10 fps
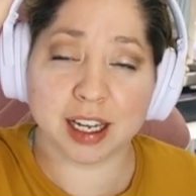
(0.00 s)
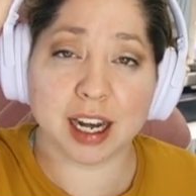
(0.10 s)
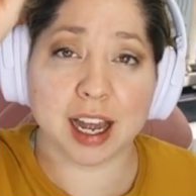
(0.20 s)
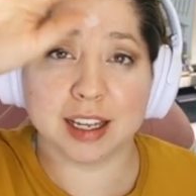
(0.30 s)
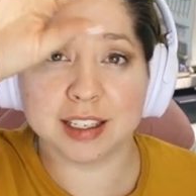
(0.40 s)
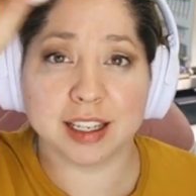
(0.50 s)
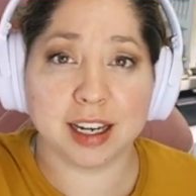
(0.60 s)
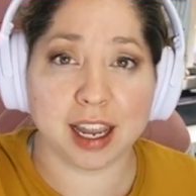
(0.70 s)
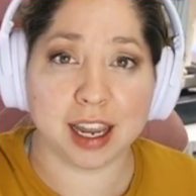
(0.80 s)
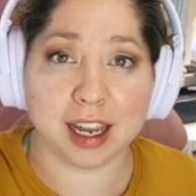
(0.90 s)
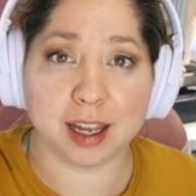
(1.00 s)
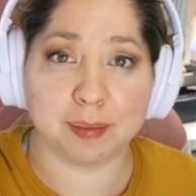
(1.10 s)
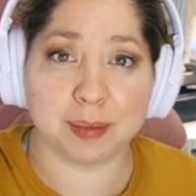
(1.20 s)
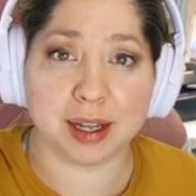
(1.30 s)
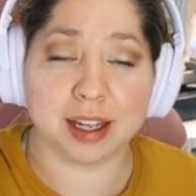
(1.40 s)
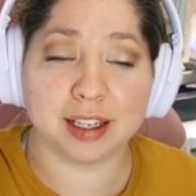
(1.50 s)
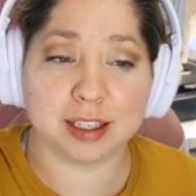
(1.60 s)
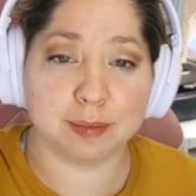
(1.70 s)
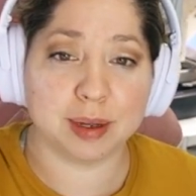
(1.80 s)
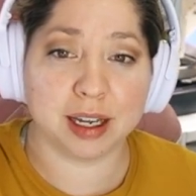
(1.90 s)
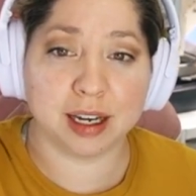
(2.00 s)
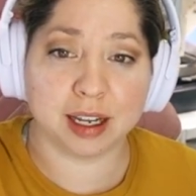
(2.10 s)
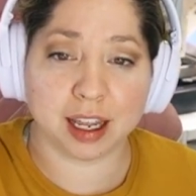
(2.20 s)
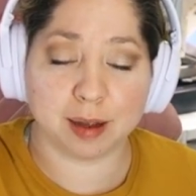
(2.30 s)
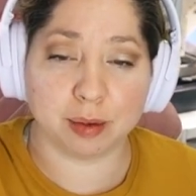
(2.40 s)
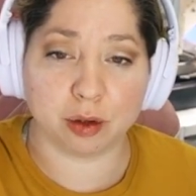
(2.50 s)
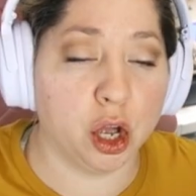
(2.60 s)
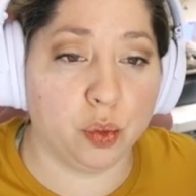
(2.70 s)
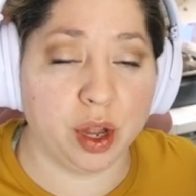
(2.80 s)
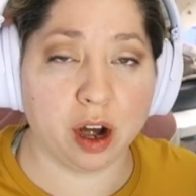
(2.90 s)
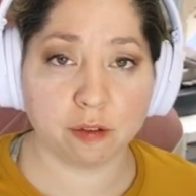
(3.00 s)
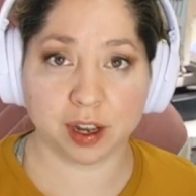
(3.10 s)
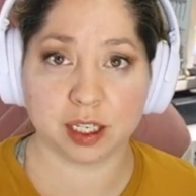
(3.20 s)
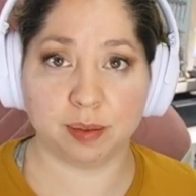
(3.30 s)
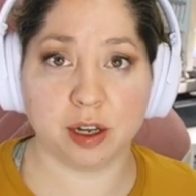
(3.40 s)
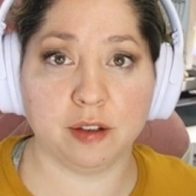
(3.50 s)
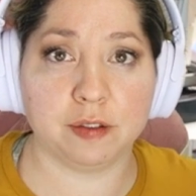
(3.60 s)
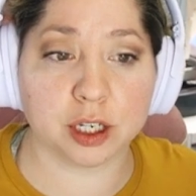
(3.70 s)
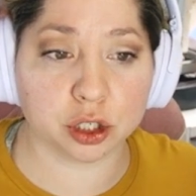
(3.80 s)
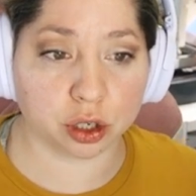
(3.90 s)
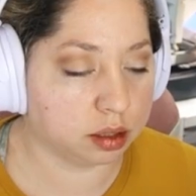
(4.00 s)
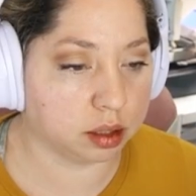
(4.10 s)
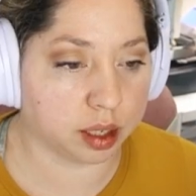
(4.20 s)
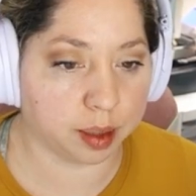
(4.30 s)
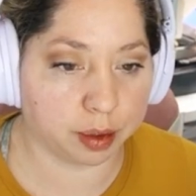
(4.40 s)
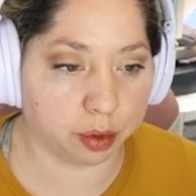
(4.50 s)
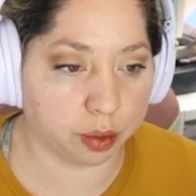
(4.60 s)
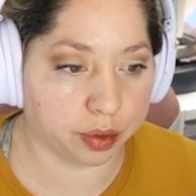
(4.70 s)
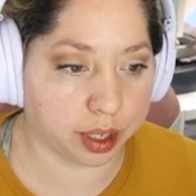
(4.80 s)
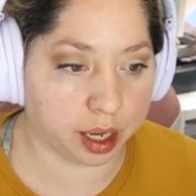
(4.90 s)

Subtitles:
It has the name. It's been labeled. We are Facebook official. All right, I'm gonna roll with it.